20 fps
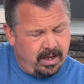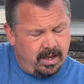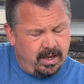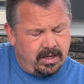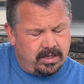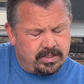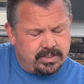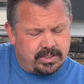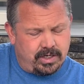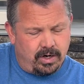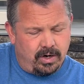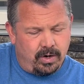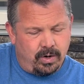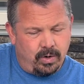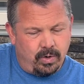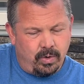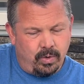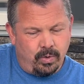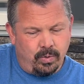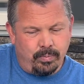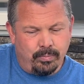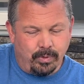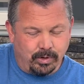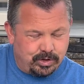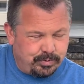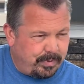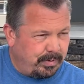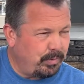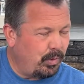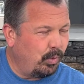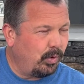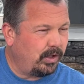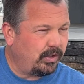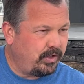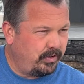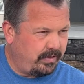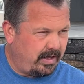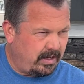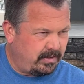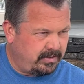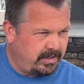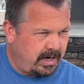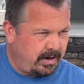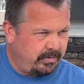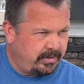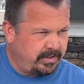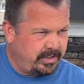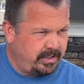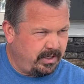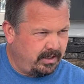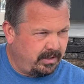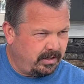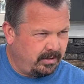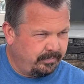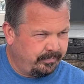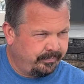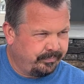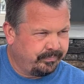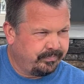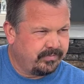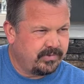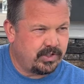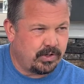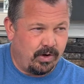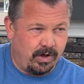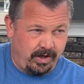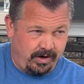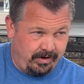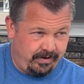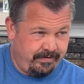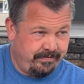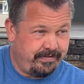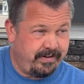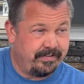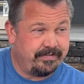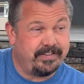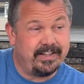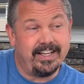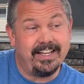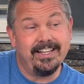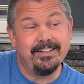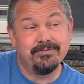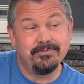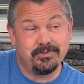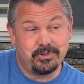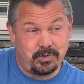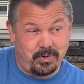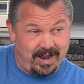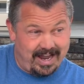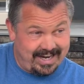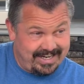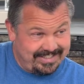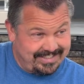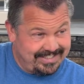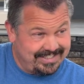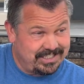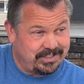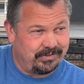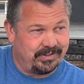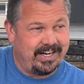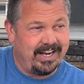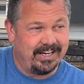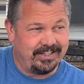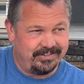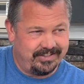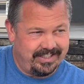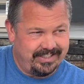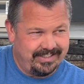So most people work 2,000 hours a year. So 150 twice is 300.